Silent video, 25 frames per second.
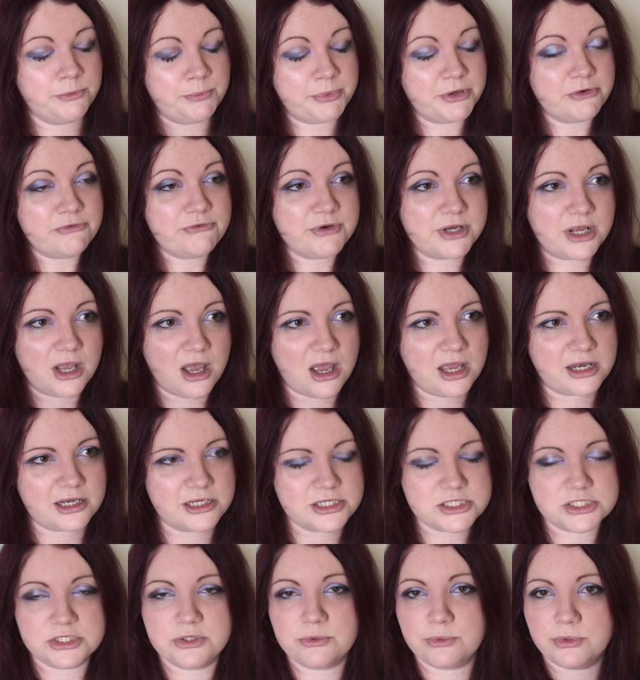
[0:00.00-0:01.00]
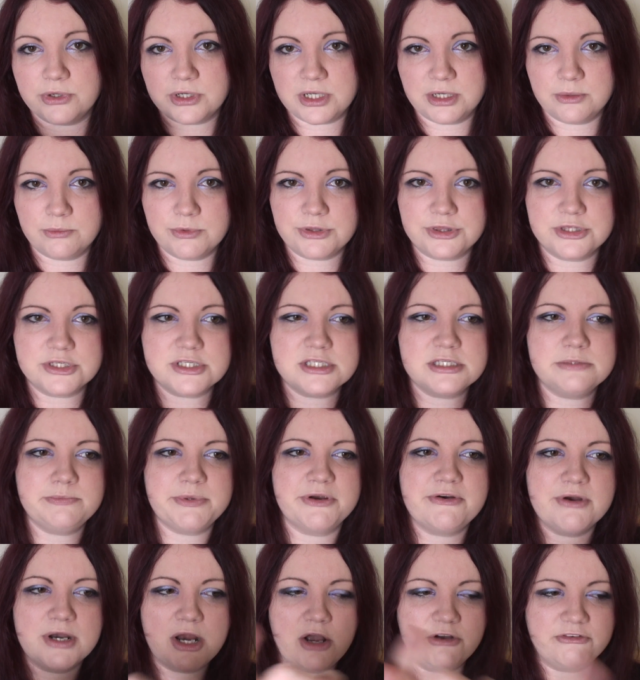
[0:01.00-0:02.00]
but regardless, you're working with the
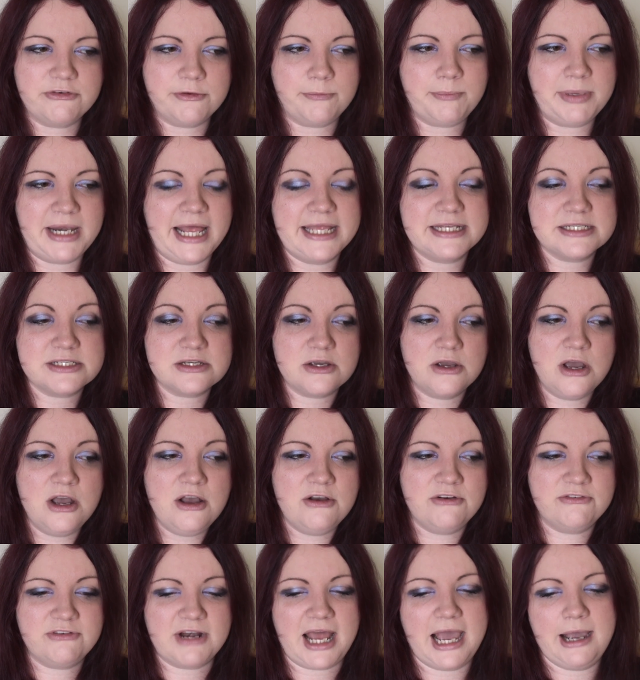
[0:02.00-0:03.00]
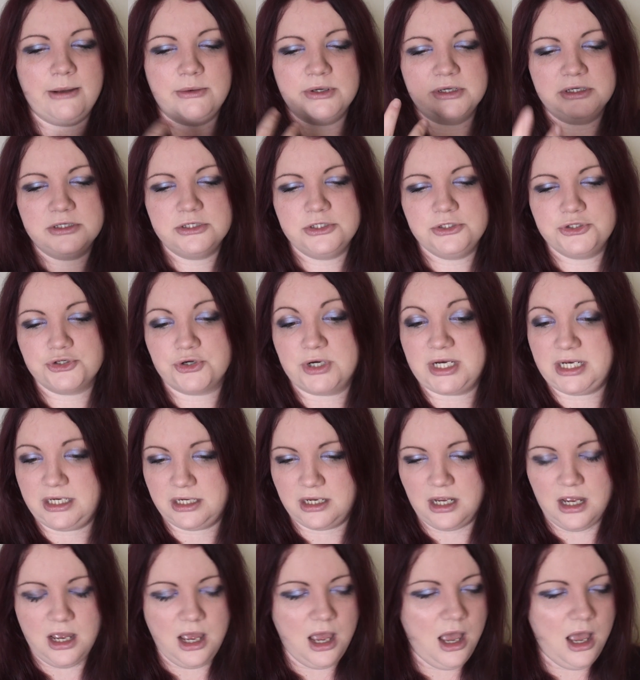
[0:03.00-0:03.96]
spirit of a plant, flower, tree.